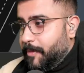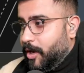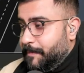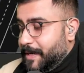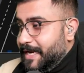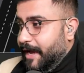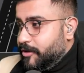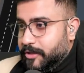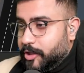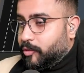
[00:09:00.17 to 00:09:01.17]
up on, but now
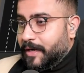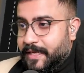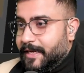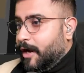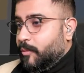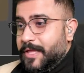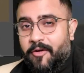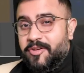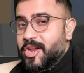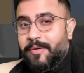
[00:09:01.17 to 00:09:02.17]
you can crank it out
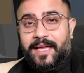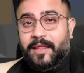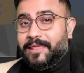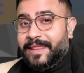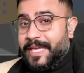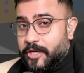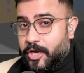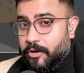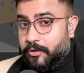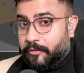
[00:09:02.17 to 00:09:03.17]
without knowing a lick of
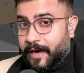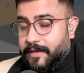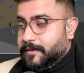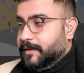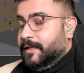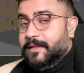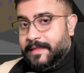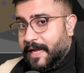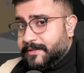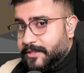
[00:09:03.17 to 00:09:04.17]
code, right?
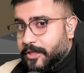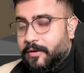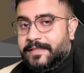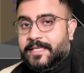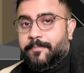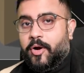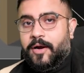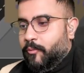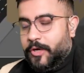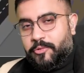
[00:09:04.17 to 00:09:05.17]
That's the crazy
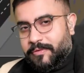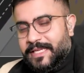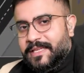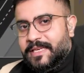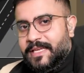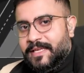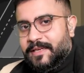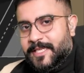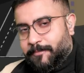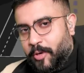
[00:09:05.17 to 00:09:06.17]
part. What you really
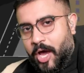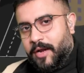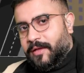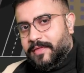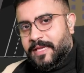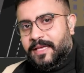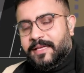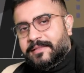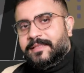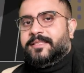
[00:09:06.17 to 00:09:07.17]
need is product thinking
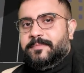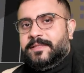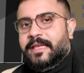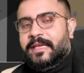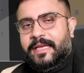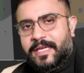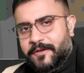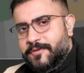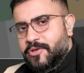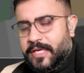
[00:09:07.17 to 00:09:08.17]
and systems thinking. And
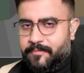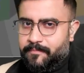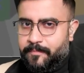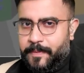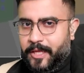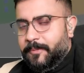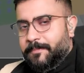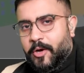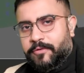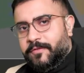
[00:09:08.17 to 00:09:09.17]
if you can build
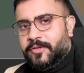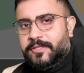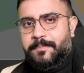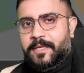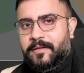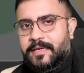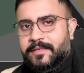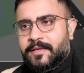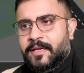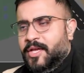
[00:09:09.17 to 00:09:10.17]
both of those abilities,